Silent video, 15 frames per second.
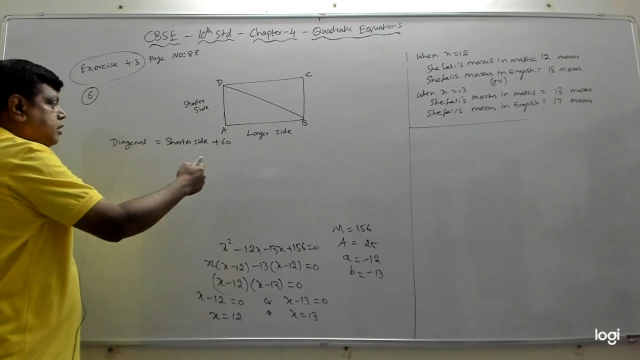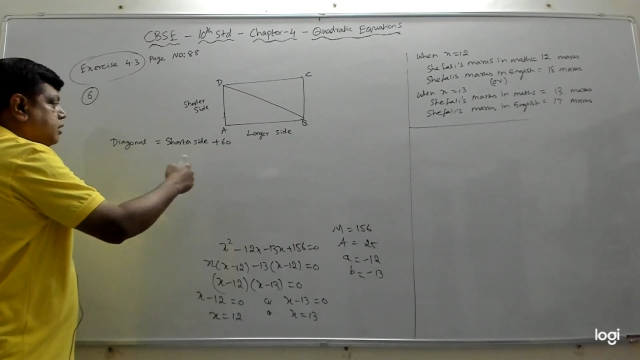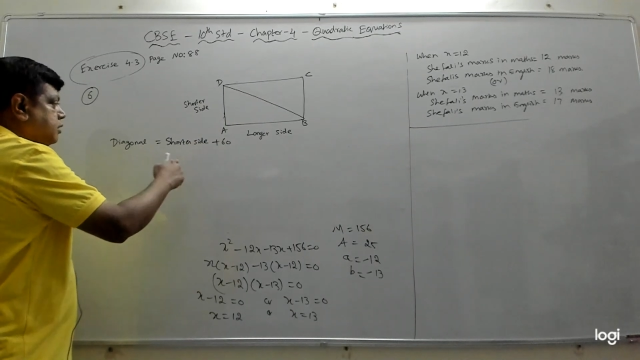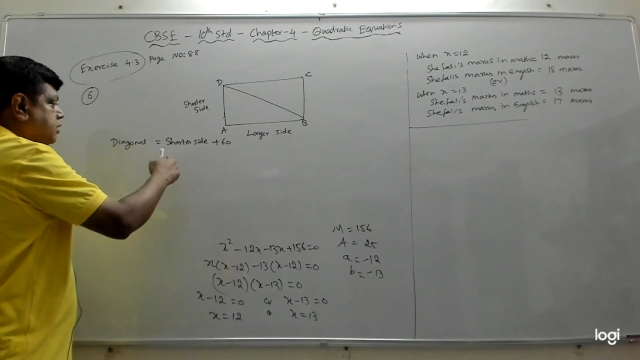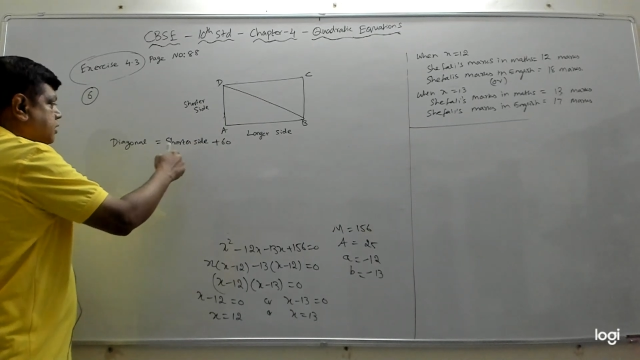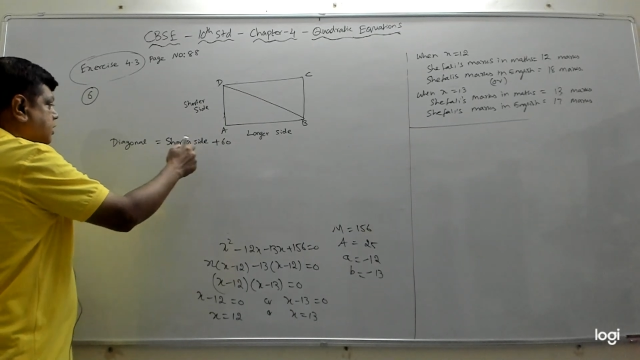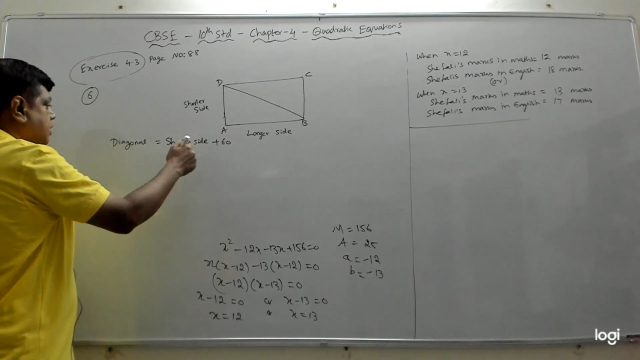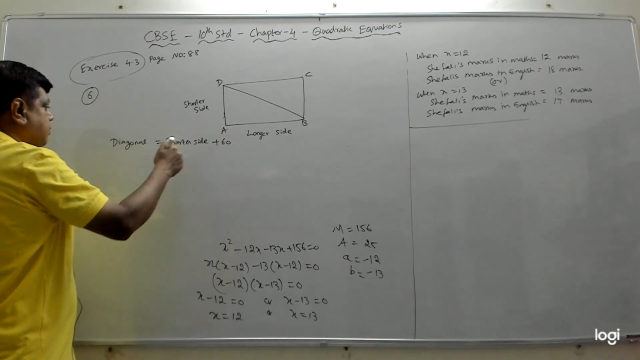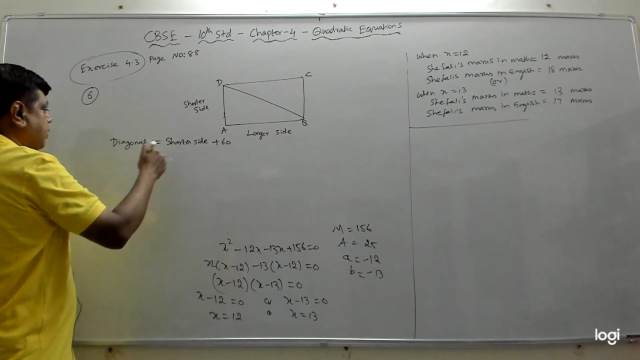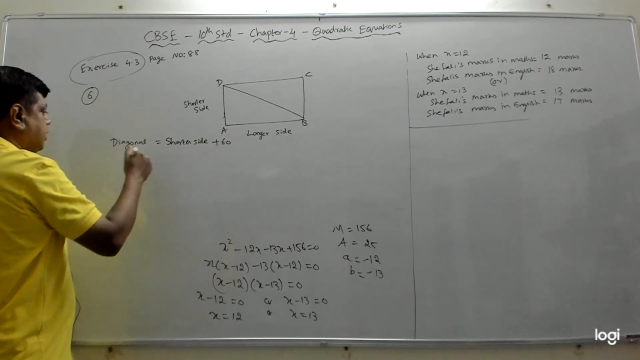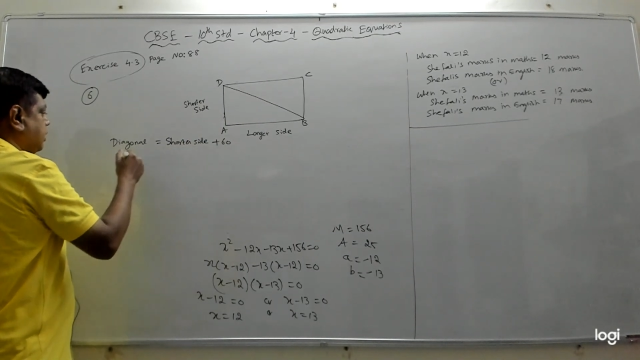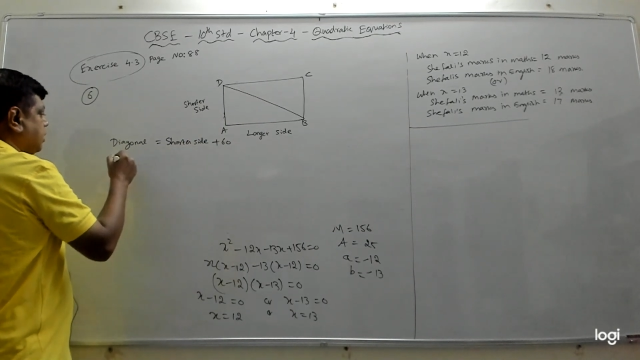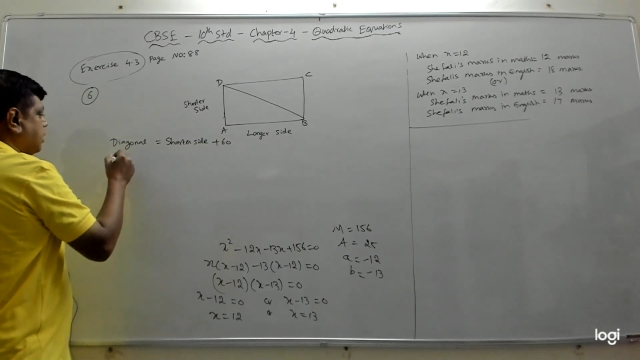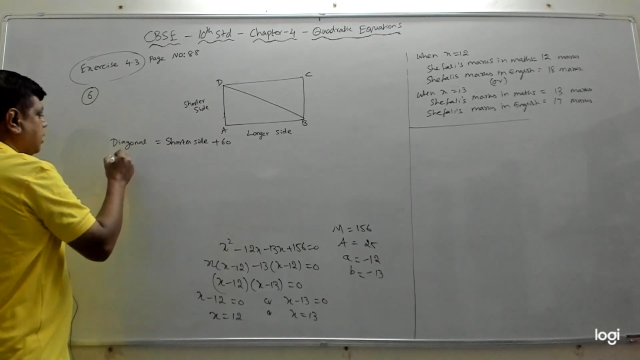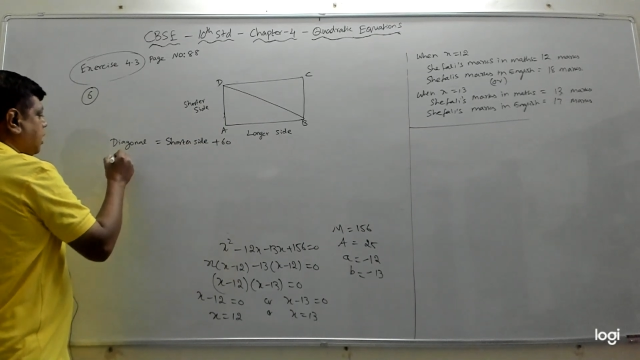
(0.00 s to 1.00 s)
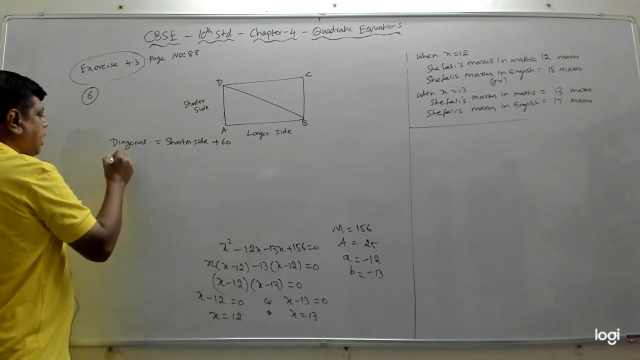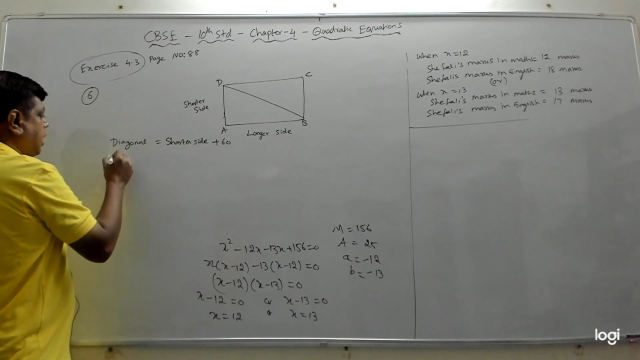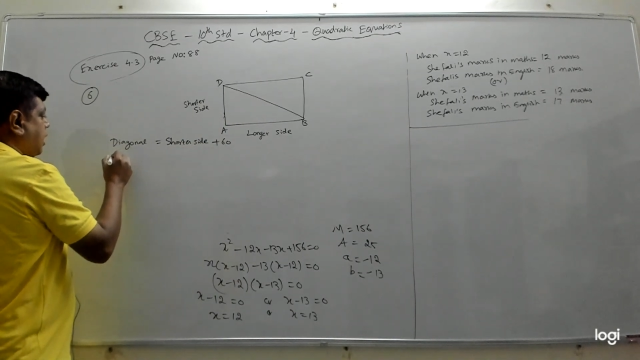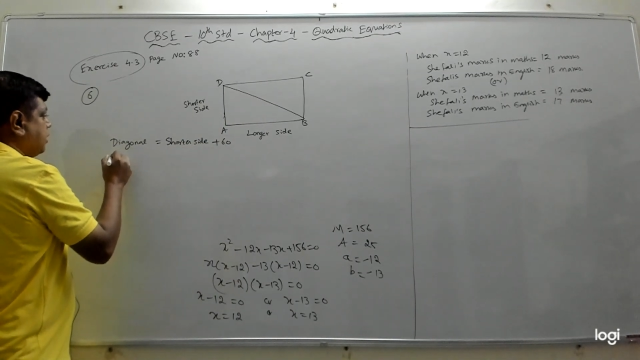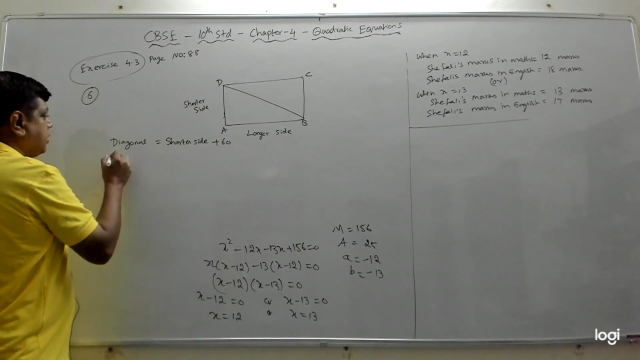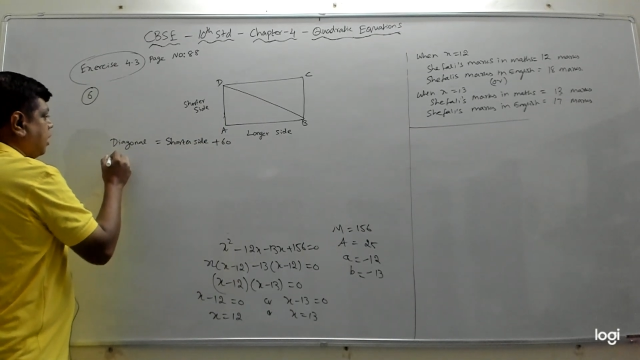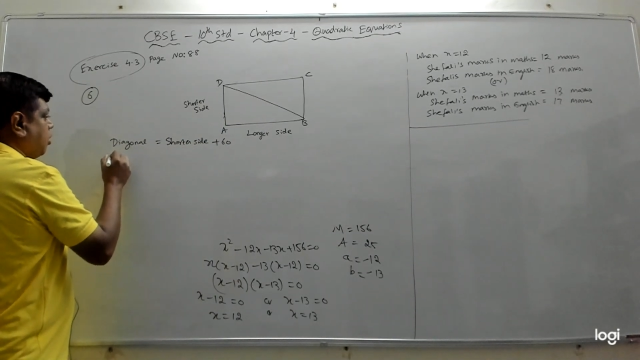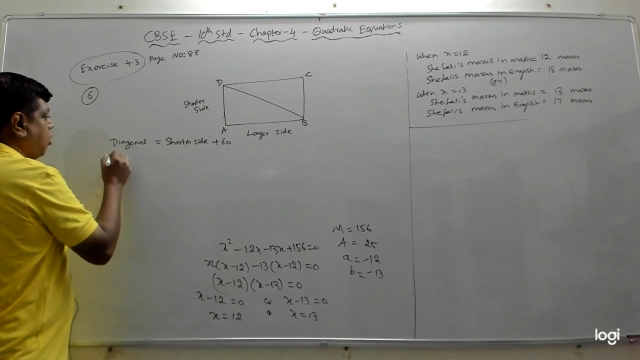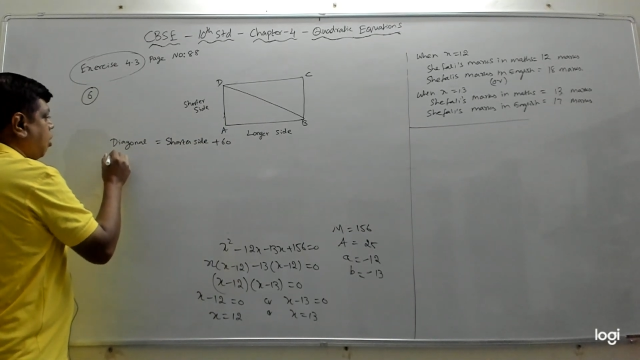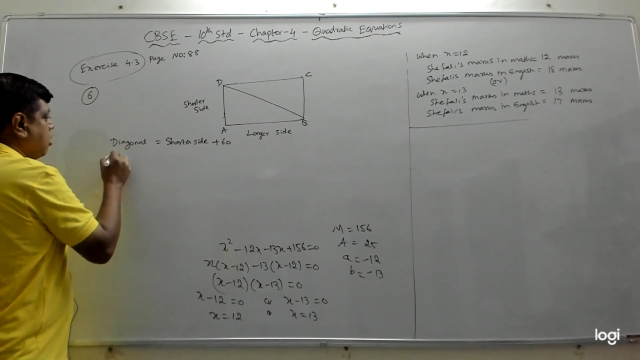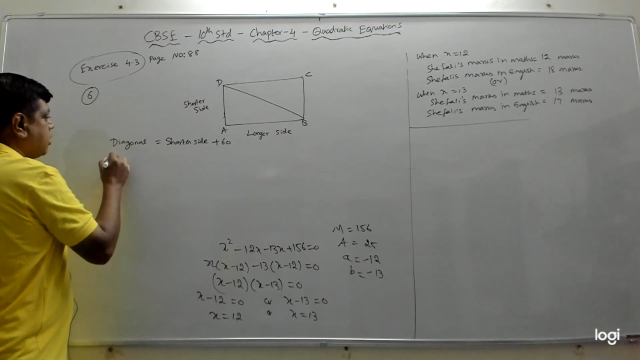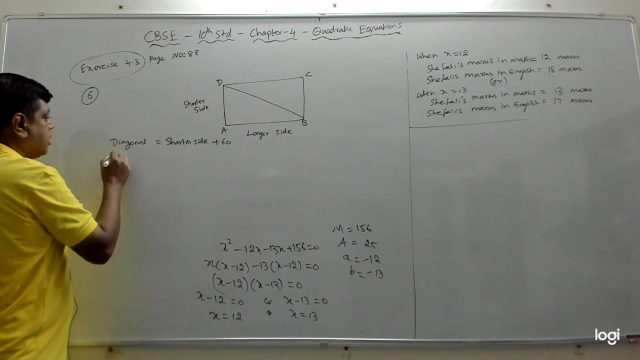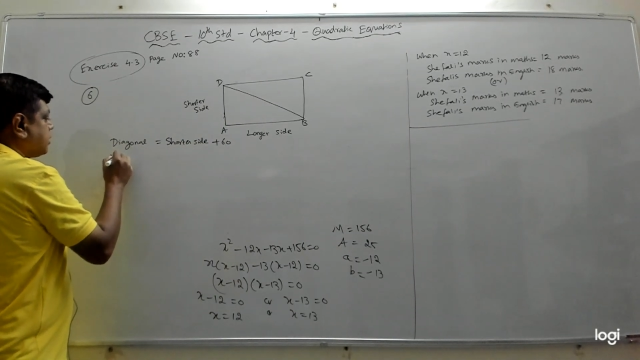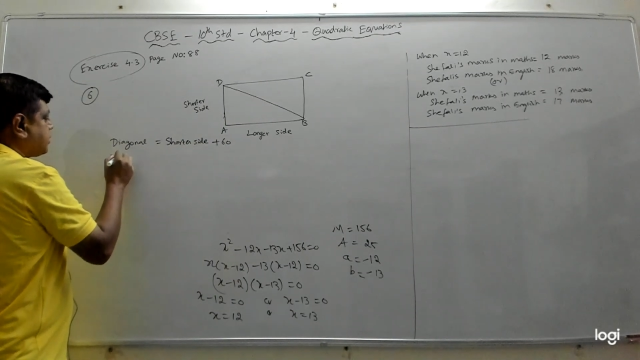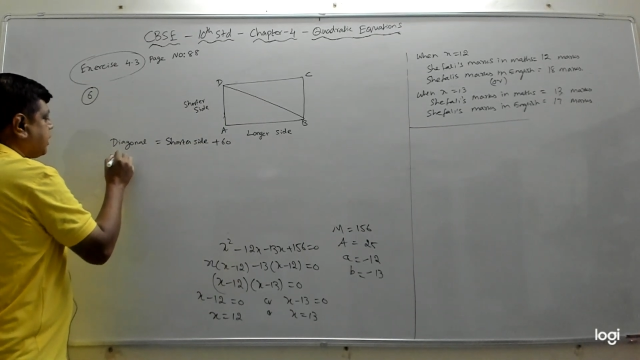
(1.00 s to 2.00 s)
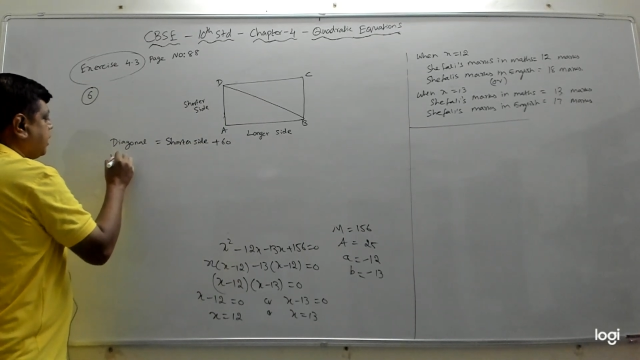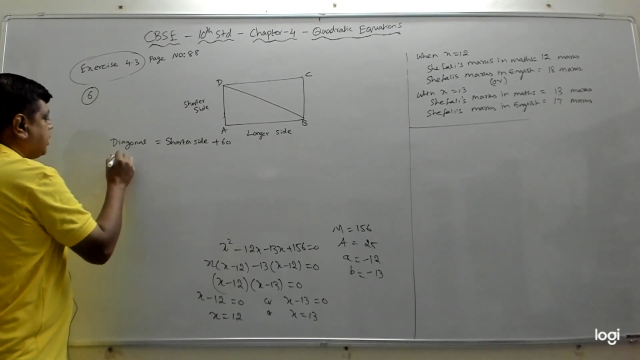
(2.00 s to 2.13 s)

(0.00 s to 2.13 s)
This is given. And the longer side